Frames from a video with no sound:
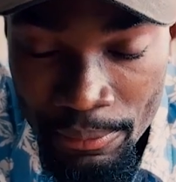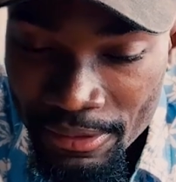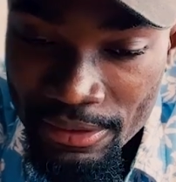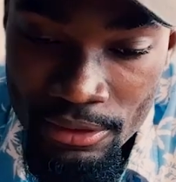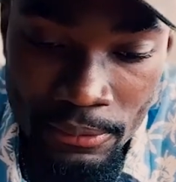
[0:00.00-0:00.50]
I
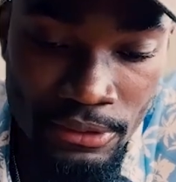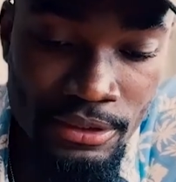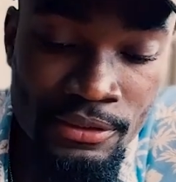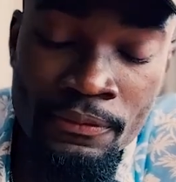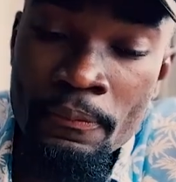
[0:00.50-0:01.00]
mean, think about
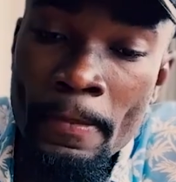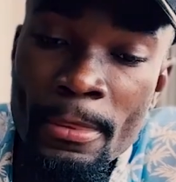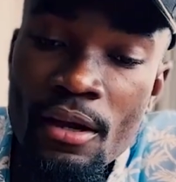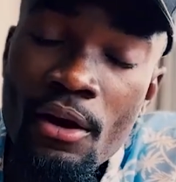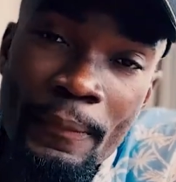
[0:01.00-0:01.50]
this.
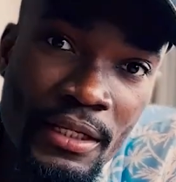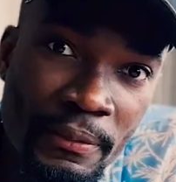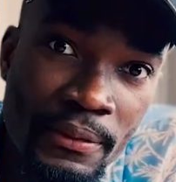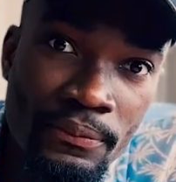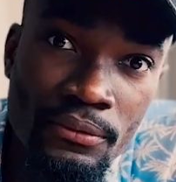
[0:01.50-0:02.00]
How many
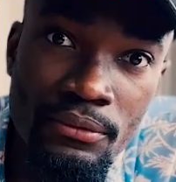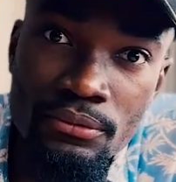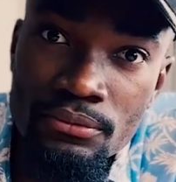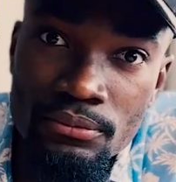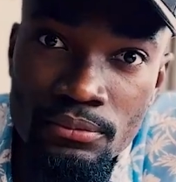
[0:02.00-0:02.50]

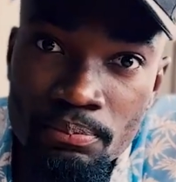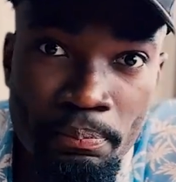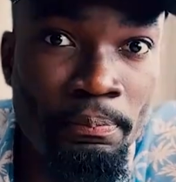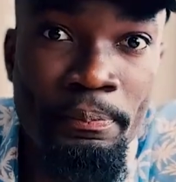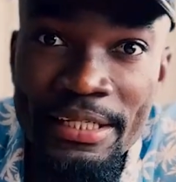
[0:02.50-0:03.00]
people
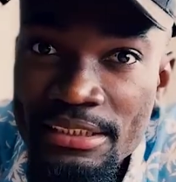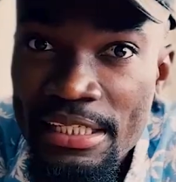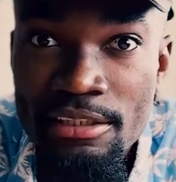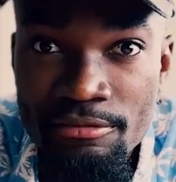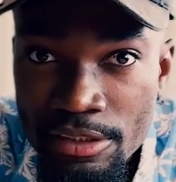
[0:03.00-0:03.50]
picked
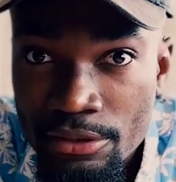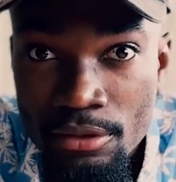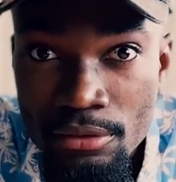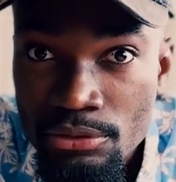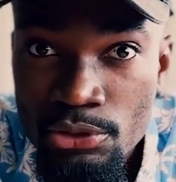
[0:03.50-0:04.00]

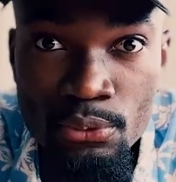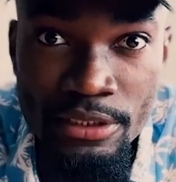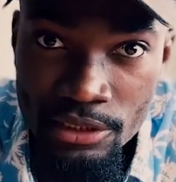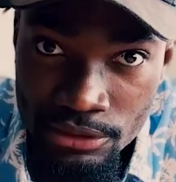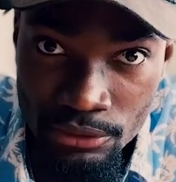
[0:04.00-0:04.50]
NVIDIA 2
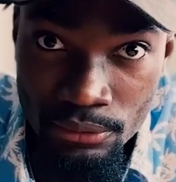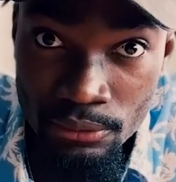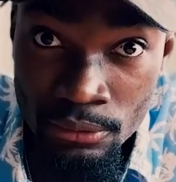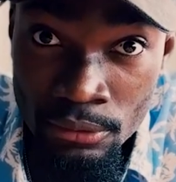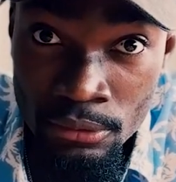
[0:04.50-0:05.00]
years
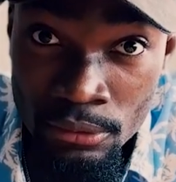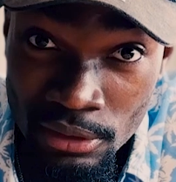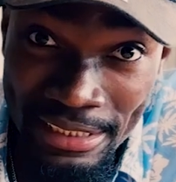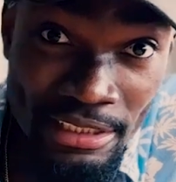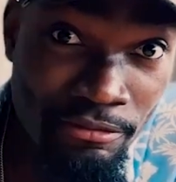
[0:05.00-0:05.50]
ago?
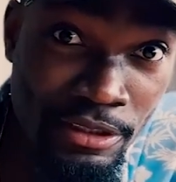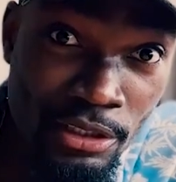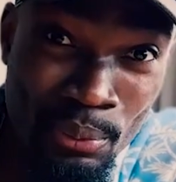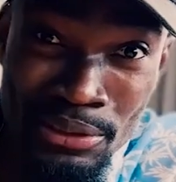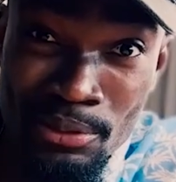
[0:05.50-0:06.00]

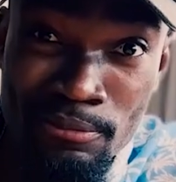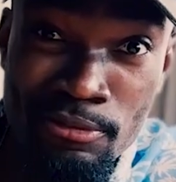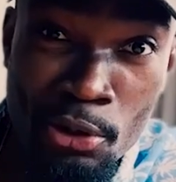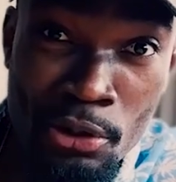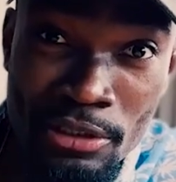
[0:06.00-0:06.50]
NVIDIA went up
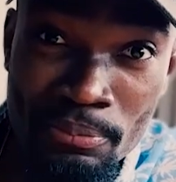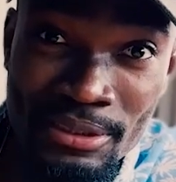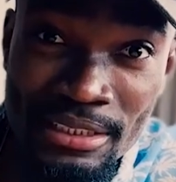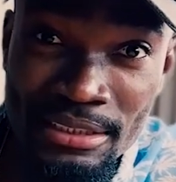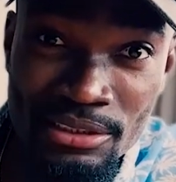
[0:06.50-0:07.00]

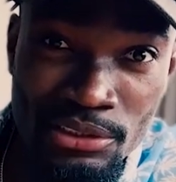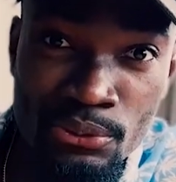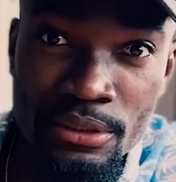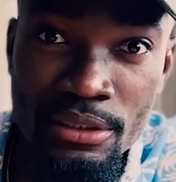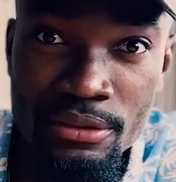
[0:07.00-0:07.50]
400% in
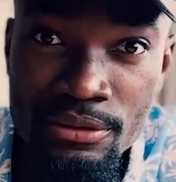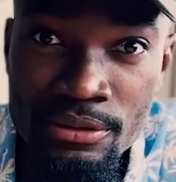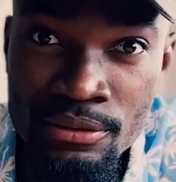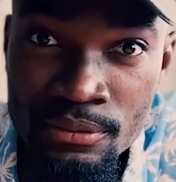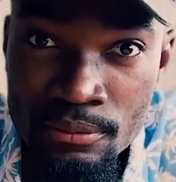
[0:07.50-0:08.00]
2 years.
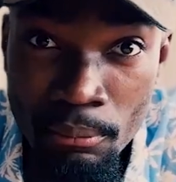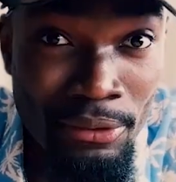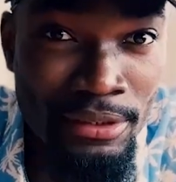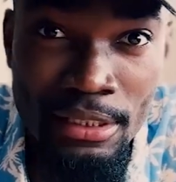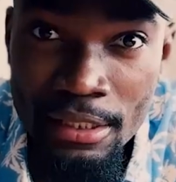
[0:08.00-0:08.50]

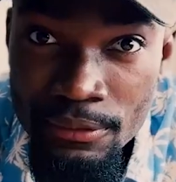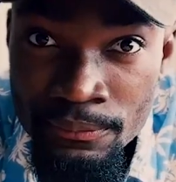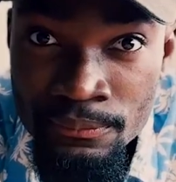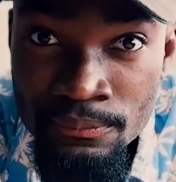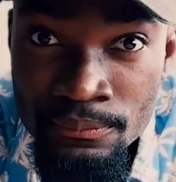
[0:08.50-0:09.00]
More than that.